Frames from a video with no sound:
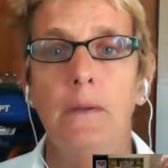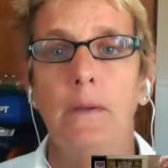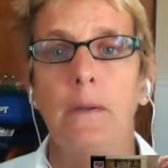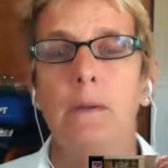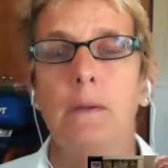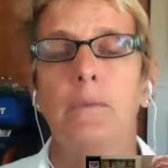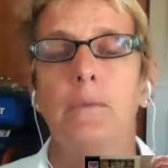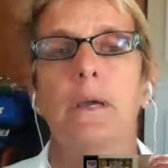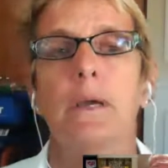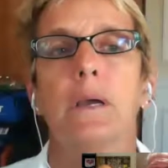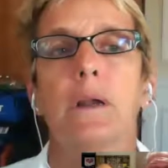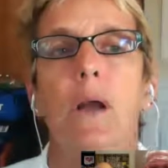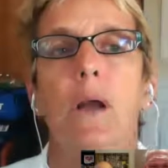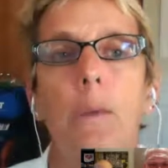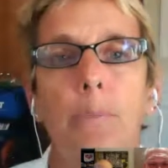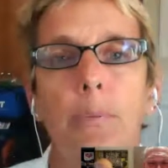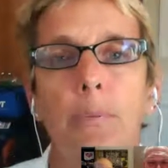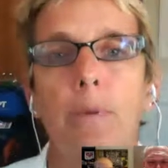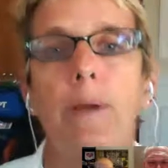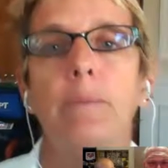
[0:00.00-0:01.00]
and we can
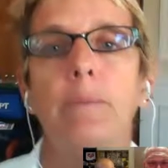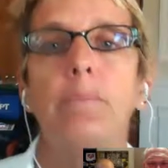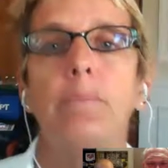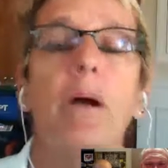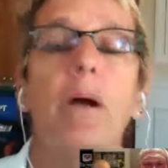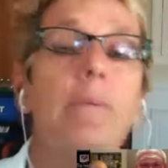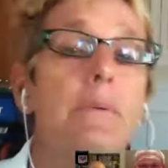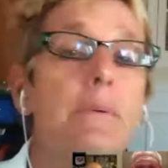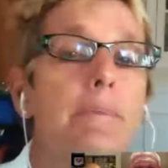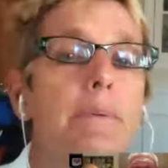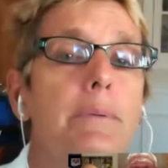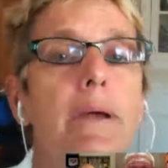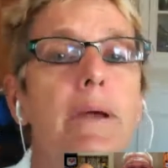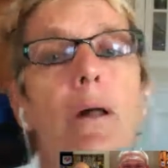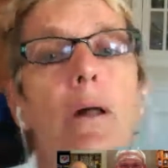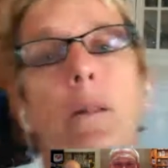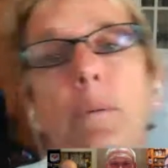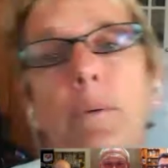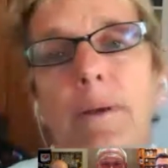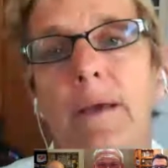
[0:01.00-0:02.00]
operate probably
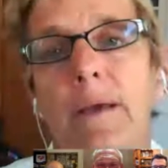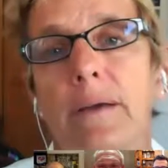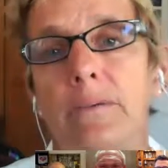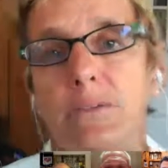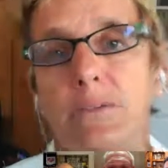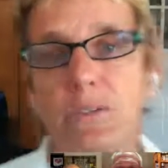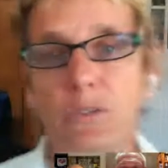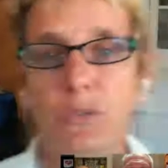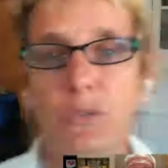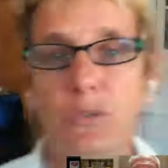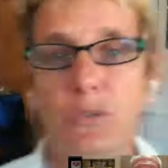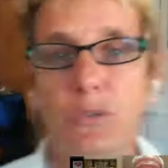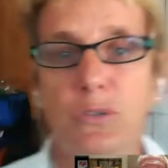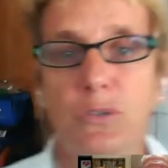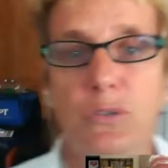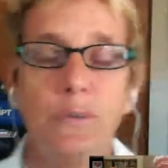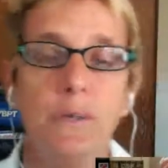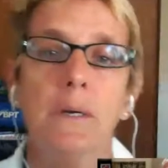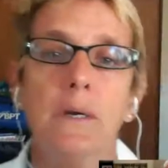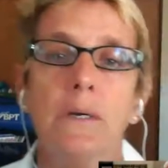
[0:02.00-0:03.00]
all the way down to
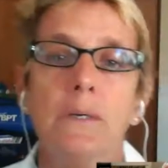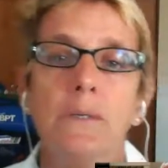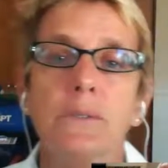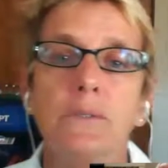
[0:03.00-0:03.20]
2.